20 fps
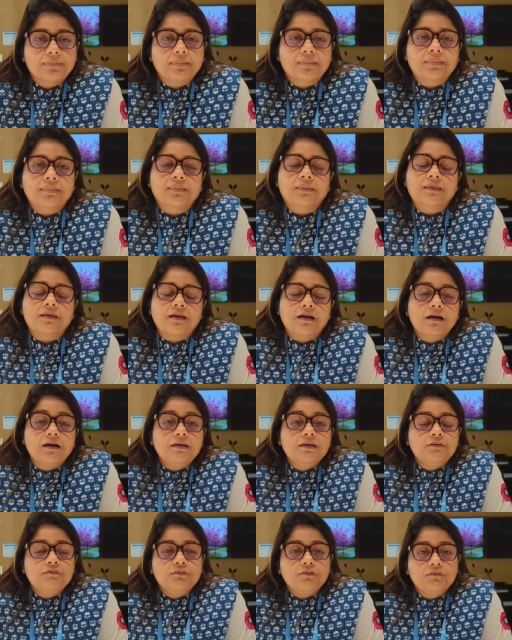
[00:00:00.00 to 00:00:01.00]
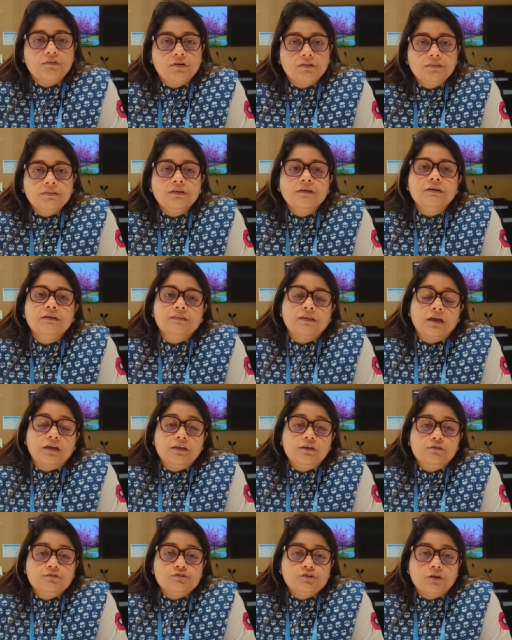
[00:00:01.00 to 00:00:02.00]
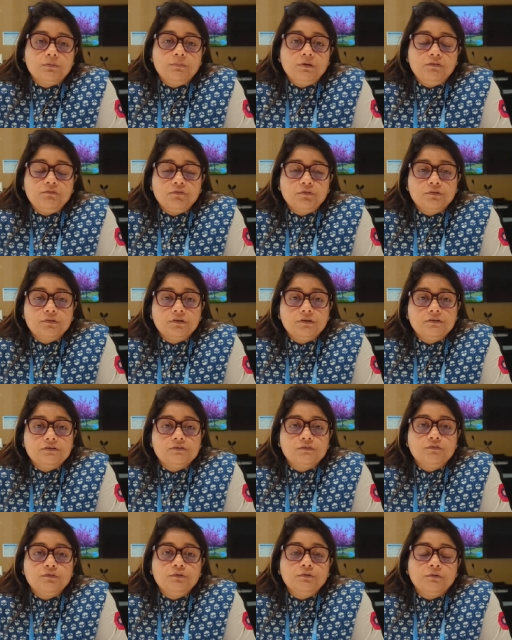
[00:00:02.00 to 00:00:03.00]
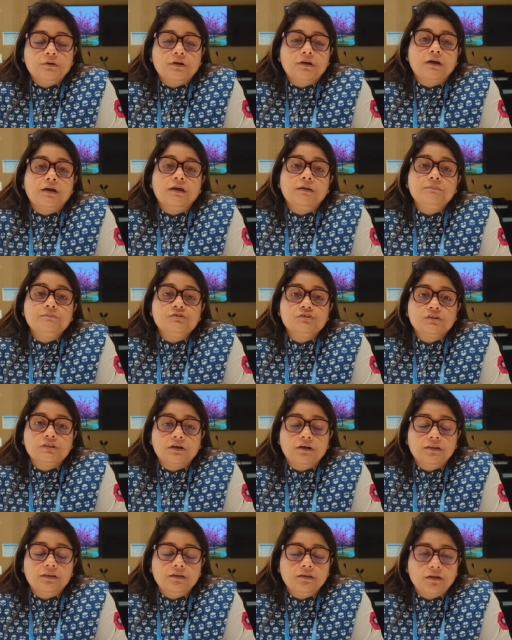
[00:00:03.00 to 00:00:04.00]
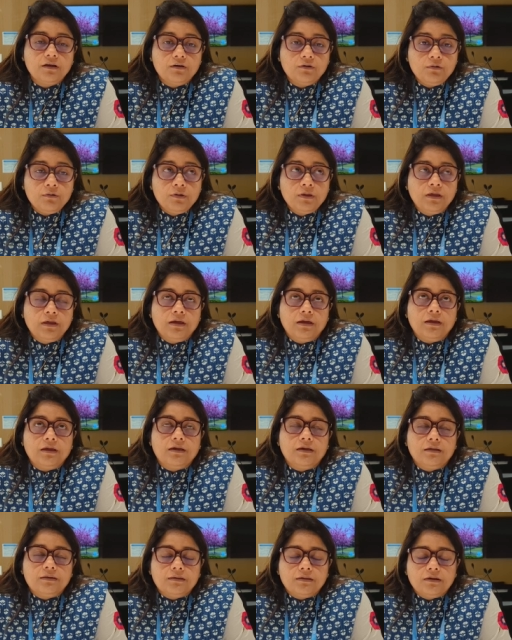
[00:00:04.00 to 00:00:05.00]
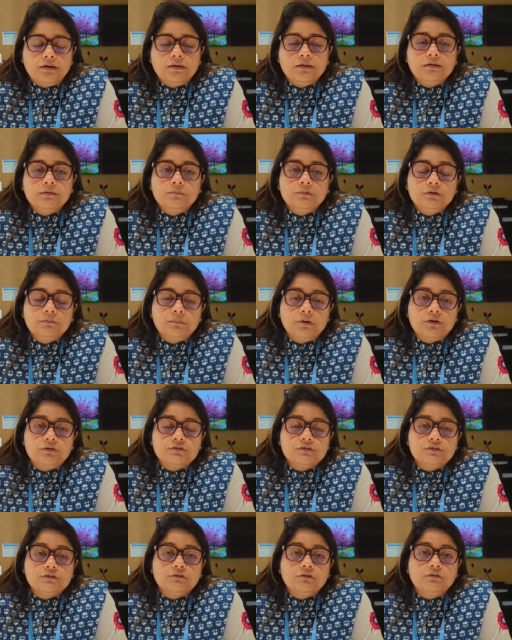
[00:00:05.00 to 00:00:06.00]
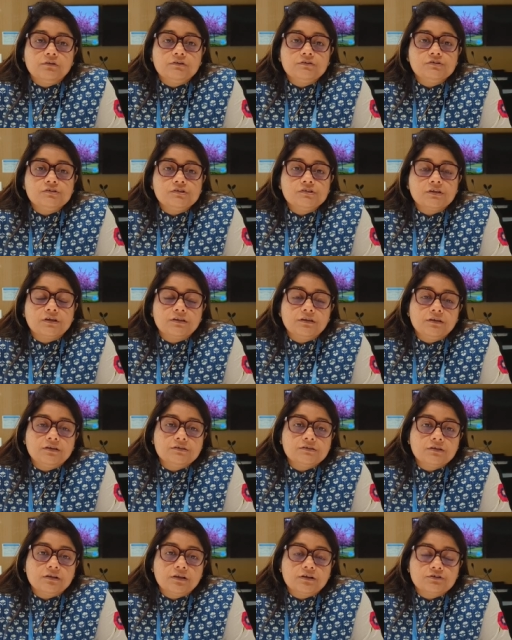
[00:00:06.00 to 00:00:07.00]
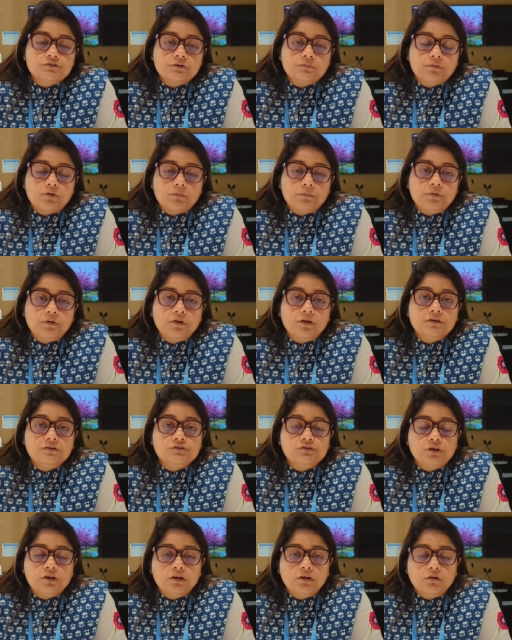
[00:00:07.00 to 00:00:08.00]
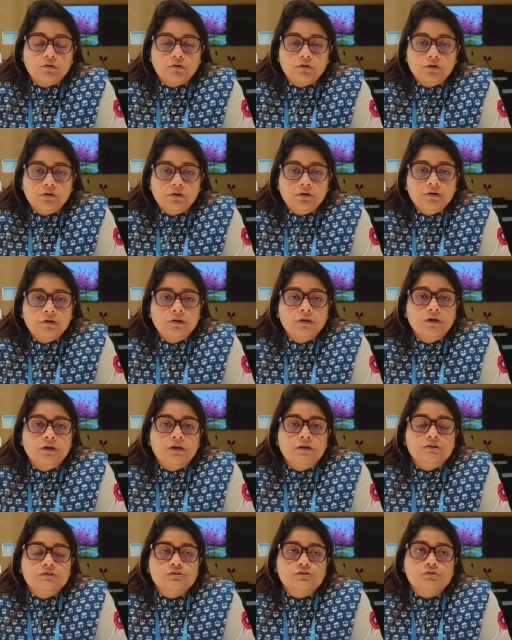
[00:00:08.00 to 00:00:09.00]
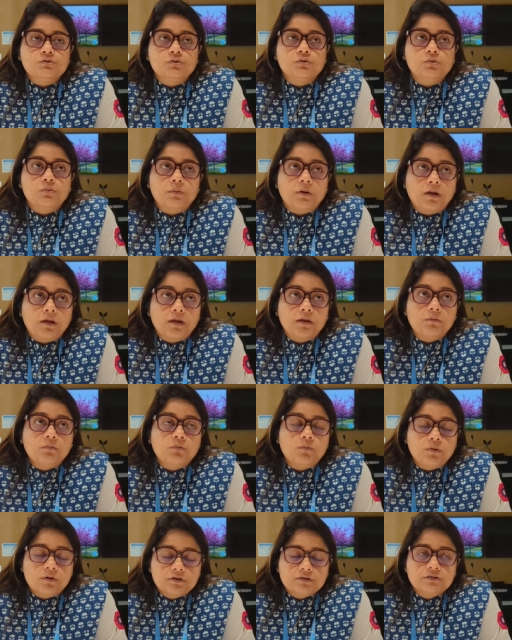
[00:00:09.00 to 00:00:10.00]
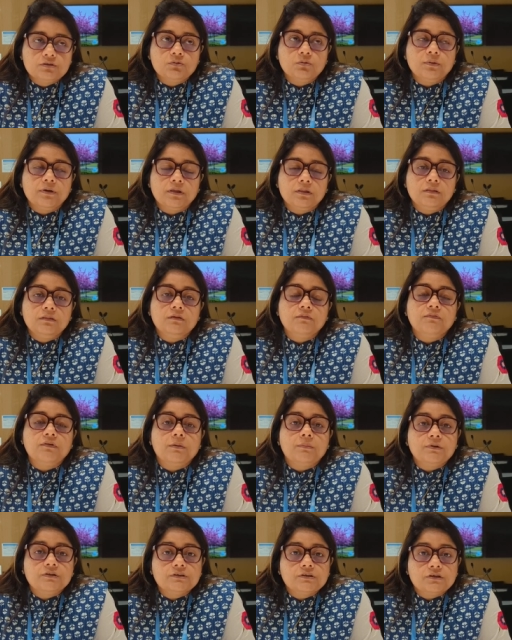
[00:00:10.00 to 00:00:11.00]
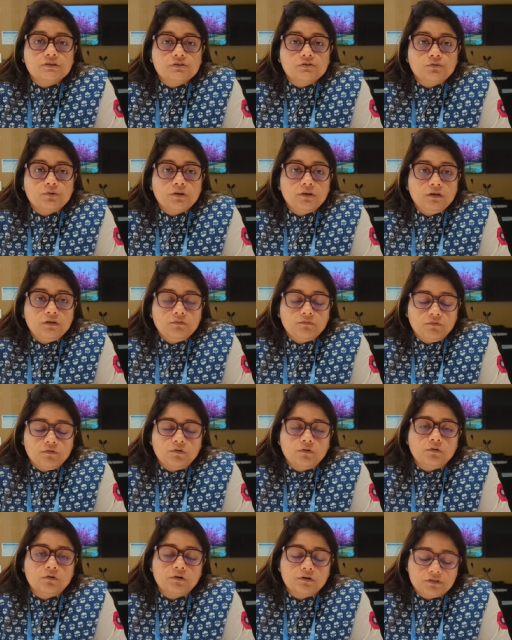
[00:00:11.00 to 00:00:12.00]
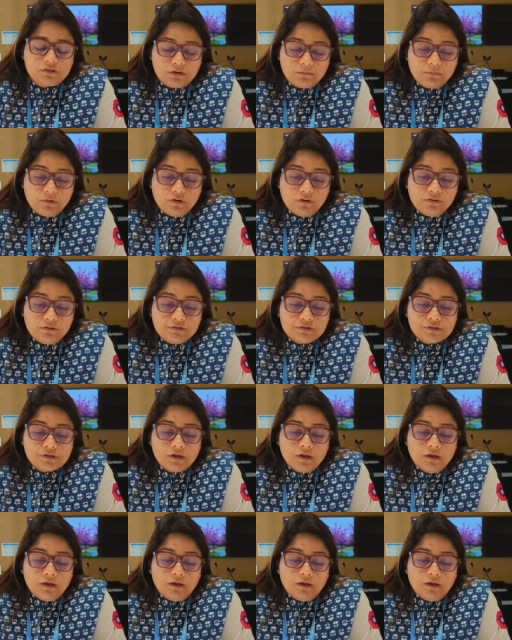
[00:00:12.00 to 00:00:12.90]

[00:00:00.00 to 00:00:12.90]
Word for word: Mm. Hi, everyone. Thank you, Jamie, for the interview. I'm Chetali Rao, and I am a biotechnologist and an intellectual property and trade lawyer so i have worked with the farm industry for some years